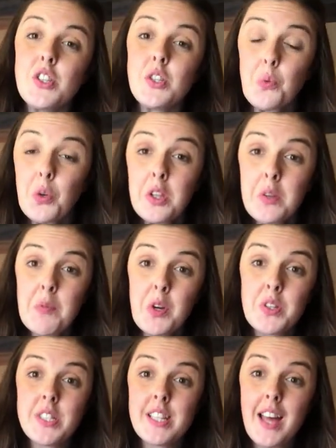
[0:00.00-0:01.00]
So one of the
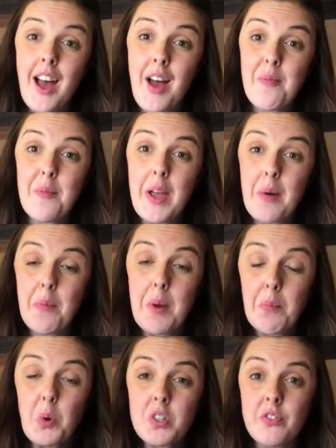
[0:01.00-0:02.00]
most
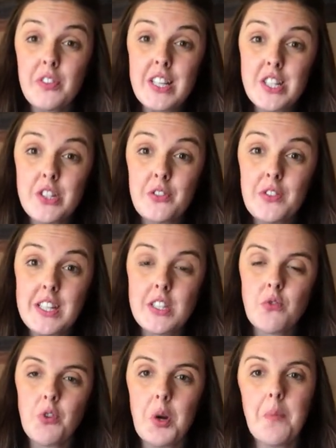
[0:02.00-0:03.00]
important features of
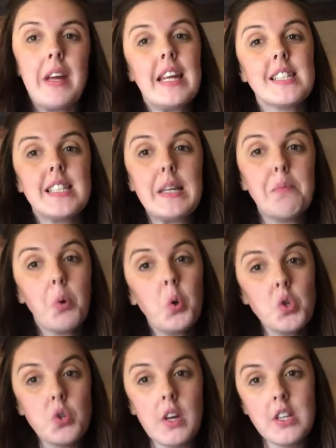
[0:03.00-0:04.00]
this room is the
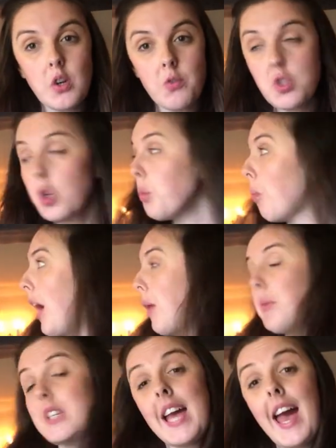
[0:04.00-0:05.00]
portrait of John White,
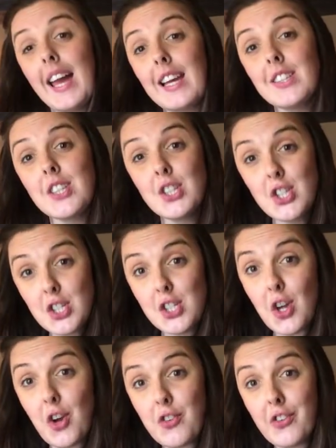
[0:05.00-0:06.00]
which hangs just
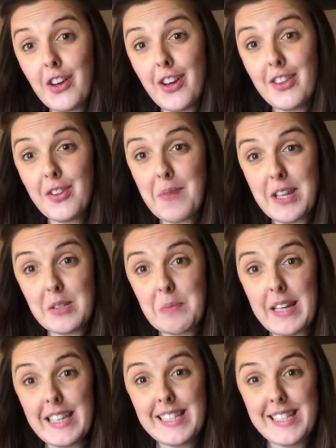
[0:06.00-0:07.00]
over the
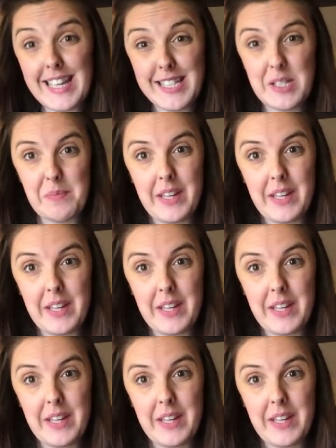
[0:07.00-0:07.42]
mantelpiece next to